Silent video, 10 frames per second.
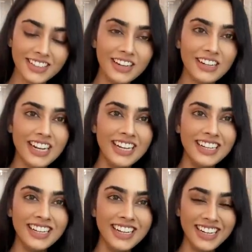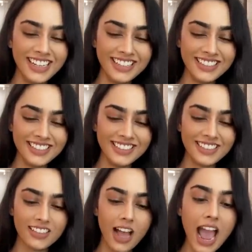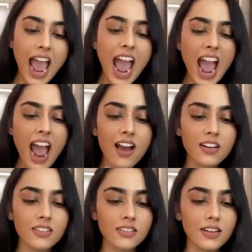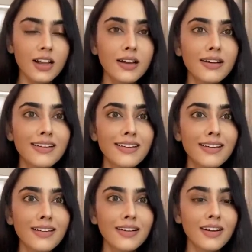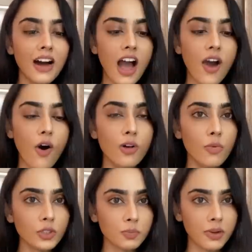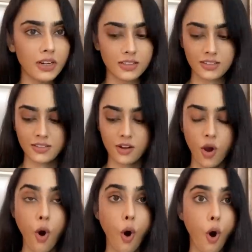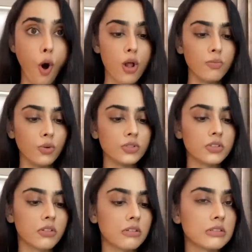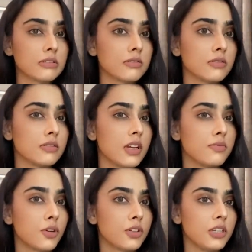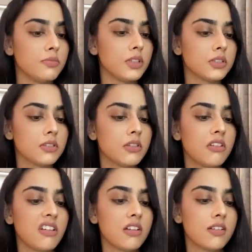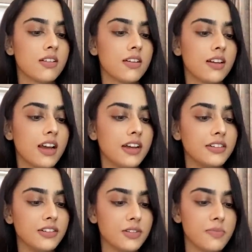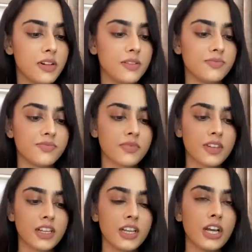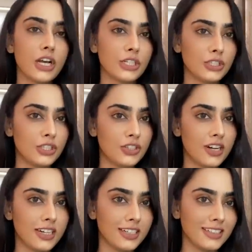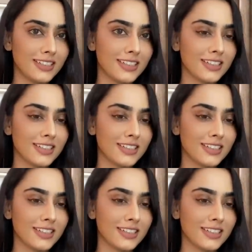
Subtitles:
raha hai. Okay. I almost spilled. Almost. I'm trying to keep this. I didn't spill. Okay, should I try it?